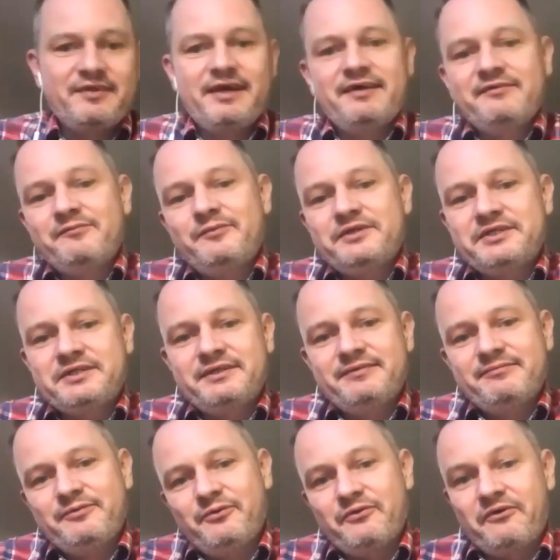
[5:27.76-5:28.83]
that, which
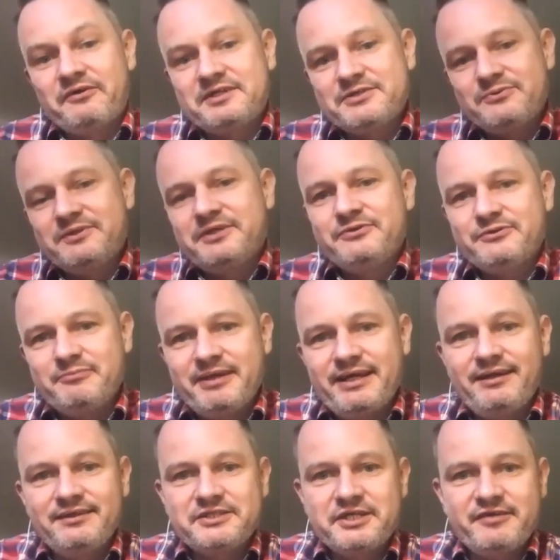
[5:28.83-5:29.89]
the authorities would use, would be
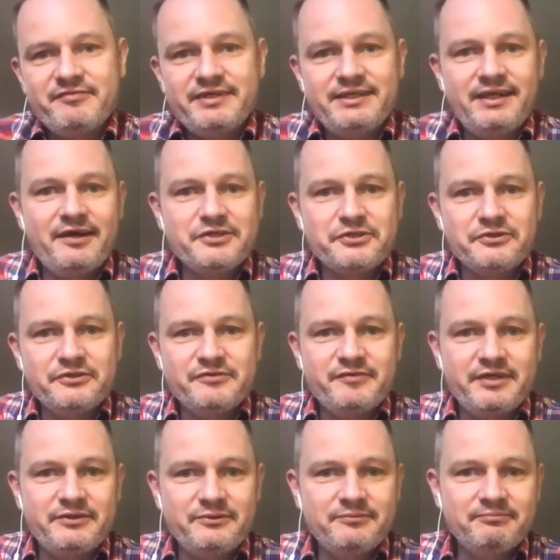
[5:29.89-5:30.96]
LGV, large goods
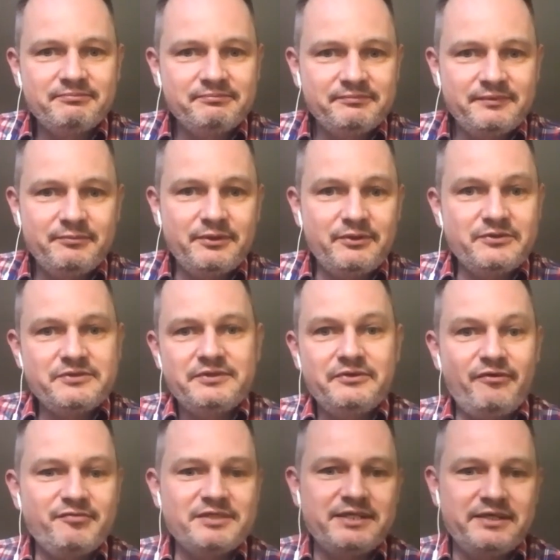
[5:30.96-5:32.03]
vehicle, because
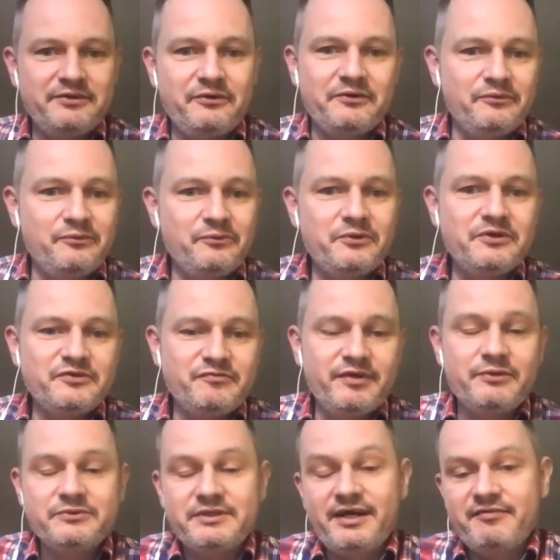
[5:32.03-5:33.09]
obviously not all goods
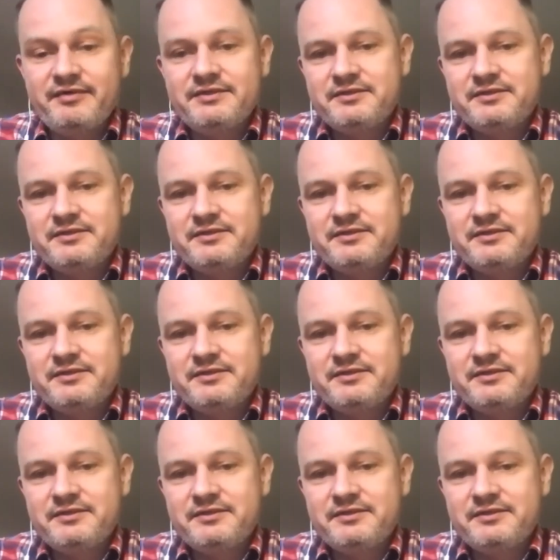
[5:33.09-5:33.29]
vehicles are heavy.